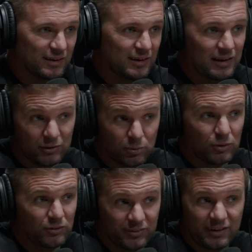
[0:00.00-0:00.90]

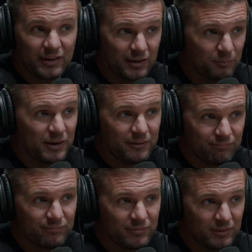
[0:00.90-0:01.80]
Israel's the enemy,
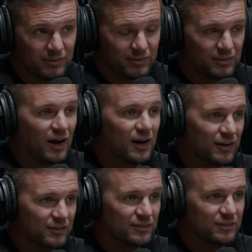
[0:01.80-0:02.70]
mm-hmm. not
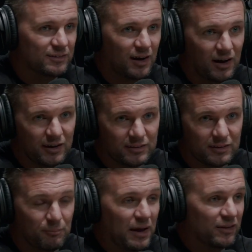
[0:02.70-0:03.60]
not
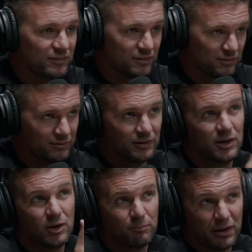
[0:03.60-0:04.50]
the
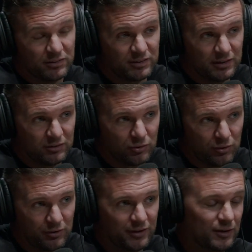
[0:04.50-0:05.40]
Palestinians
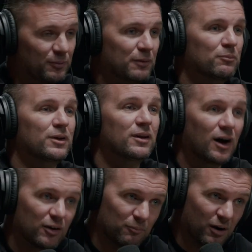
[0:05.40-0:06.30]
aren't our enemy, but
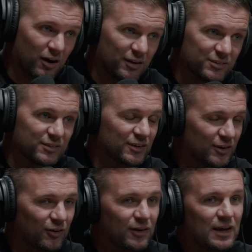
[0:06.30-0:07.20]
not Hamas. You
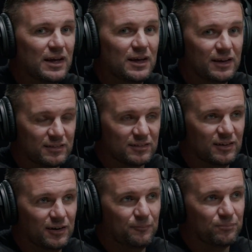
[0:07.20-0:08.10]
know, right. it's
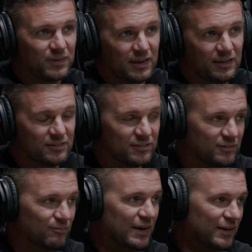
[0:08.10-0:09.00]
um, it's
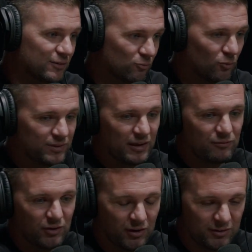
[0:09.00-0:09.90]
man what they've
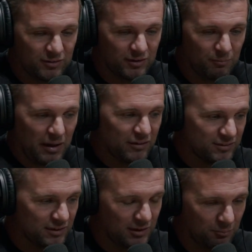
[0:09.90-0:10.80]
done to the
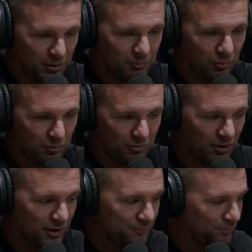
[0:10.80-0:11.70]
Palestinian people,
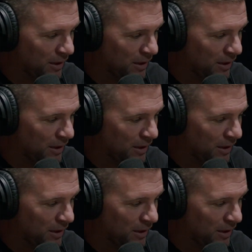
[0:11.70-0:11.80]
right?